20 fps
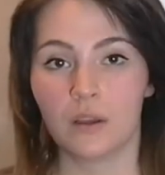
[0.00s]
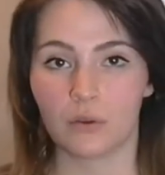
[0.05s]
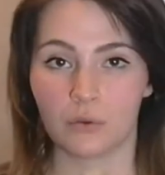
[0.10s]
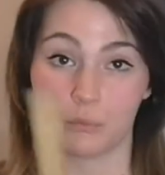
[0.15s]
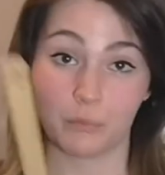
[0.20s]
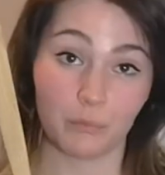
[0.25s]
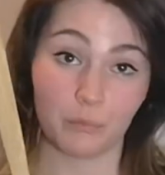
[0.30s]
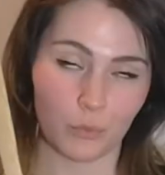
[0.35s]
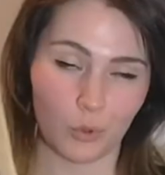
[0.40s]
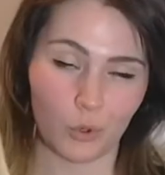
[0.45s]
or
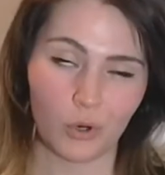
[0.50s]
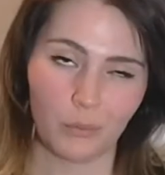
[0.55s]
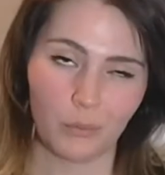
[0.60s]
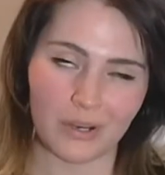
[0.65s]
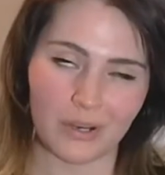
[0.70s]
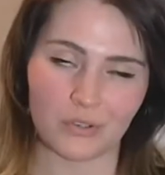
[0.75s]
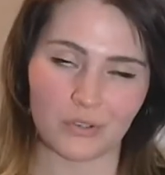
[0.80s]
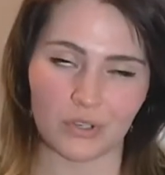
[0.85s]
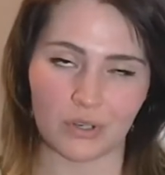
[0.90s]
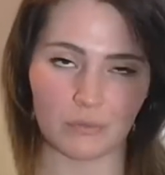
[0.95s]
my
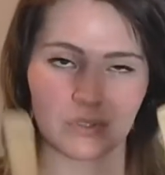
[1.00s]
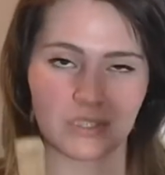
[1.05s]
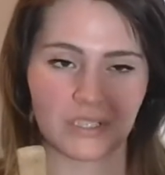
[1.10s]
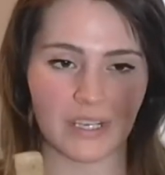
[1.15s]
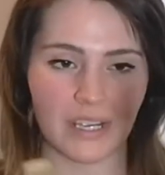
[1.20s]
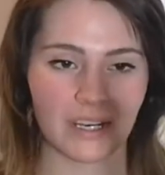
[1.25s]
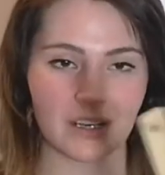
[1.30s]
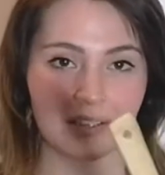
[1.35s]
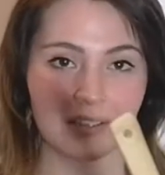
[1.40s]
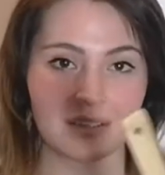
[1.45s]
drumsticks.
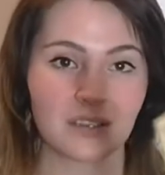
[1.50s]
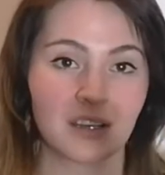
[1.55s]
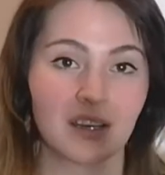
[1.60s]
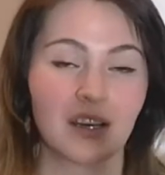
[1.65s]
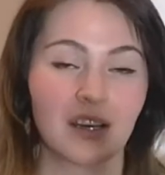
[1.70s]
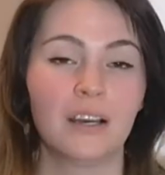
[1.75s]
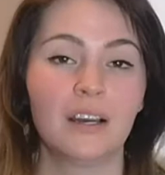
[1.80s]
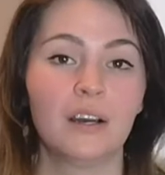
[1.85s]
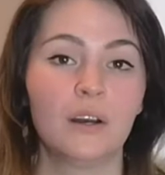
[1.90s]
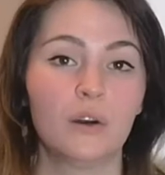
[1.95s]

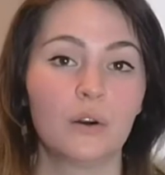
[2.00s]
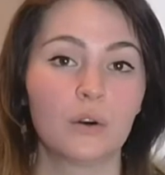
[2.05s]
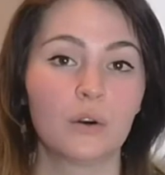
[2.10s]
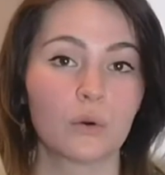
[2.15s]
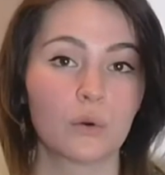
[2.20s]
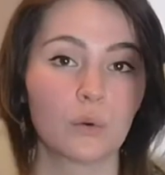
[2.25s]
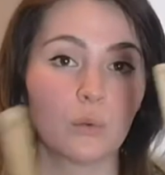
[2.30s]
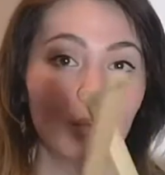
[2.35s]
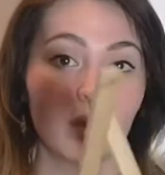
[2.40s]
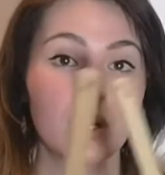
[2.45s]

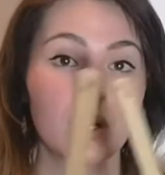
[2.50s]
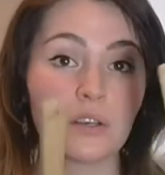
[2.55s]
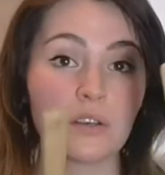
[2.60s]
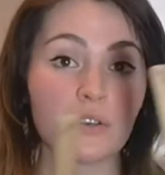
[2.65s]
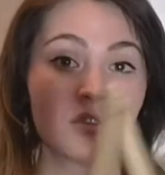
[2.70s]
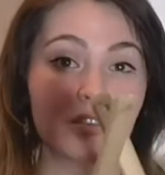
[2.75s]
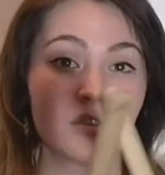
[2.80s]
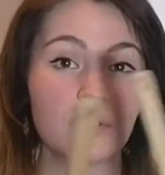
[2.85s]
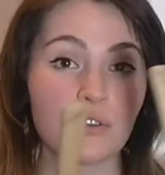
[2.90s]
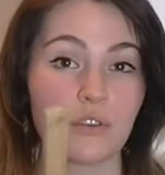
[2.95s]
One, two,
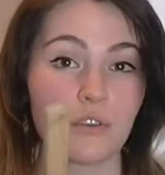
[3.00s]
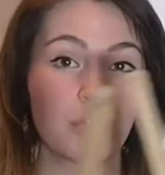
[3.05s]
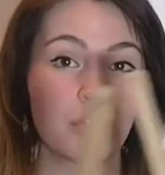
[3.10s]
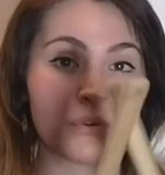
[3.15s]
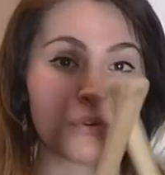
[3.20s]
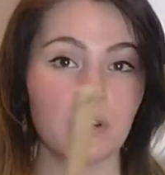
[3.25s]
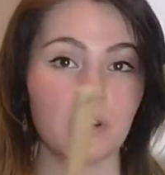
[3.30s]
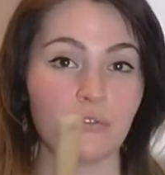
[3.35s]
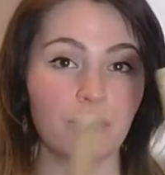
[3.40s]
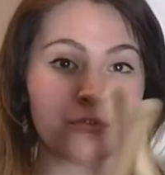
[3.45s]
three,
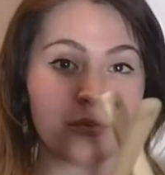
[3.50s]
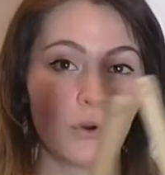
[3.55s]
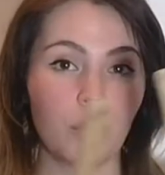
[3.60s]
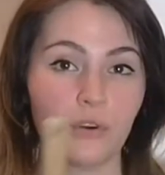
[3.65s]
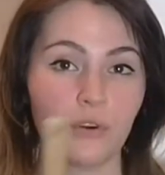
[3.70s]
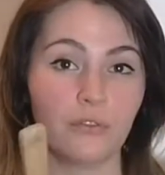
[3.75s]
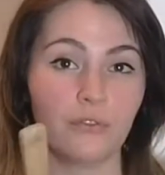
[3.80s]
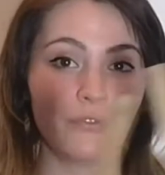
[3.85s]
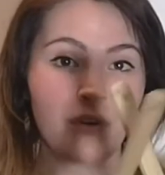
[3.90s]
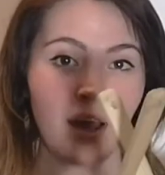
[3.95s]
four,
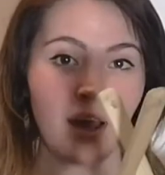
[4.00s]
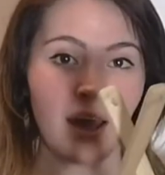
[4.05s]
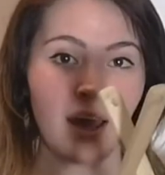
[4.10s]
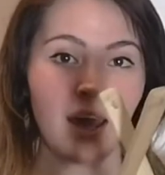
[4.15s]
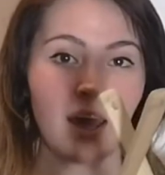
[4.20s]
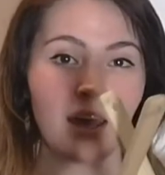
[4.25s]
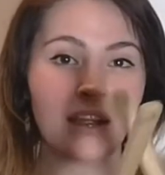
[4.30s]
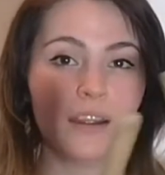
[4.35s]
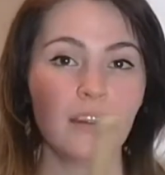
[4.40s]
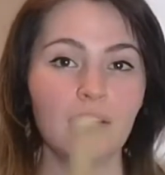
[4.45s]
five,
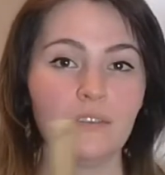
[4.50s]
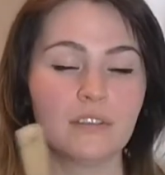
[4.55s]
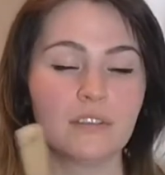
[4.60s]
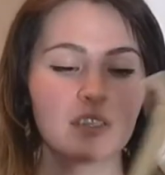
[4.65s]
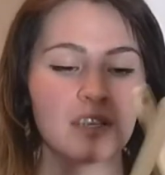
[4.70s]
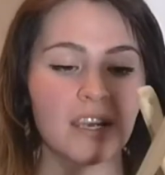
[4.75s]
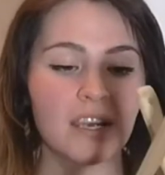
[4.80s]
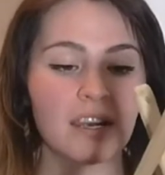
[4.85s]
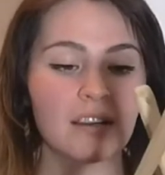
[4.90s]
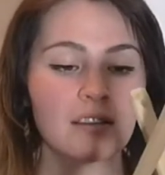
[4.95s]

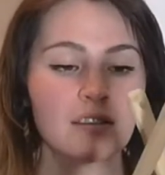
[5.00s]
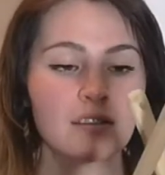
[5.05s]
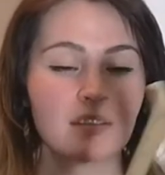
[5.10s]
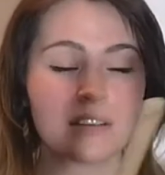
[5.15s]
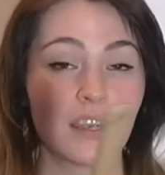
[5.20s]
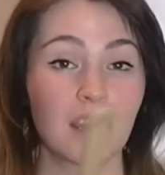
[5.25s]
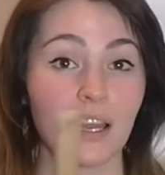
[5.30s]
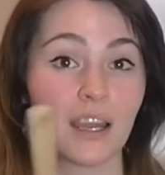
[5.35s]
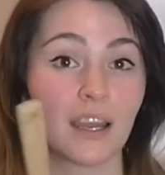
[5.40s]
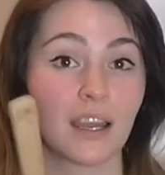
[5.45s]
six.
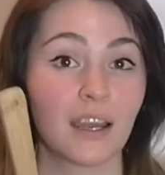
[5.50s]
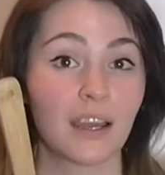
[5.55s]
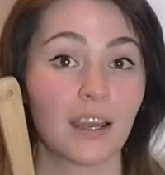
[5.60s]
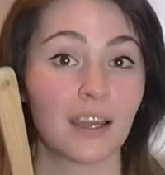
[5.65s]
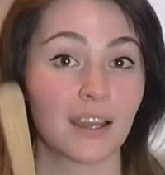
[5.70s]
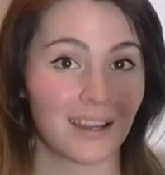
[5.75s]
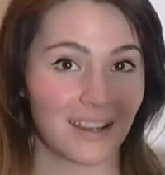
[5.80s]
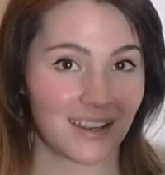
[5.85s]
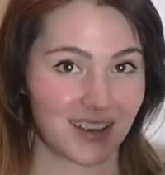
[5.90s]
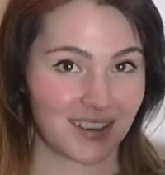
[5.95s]

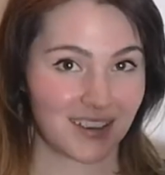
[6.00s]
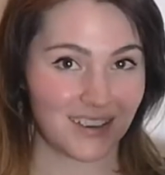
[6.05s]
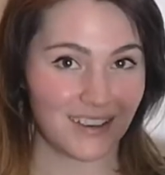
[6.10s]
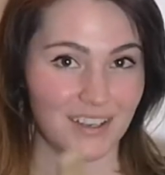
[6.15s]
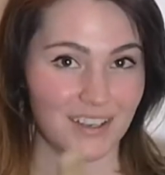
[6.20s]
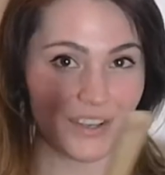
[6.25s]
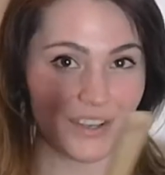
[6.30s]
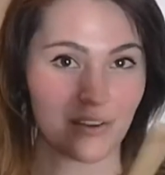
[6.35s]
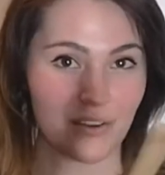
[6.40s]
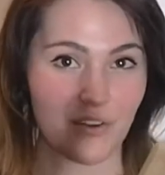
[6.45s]
You
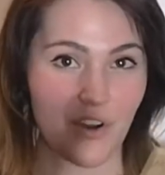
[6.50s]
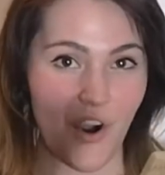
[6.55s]
go.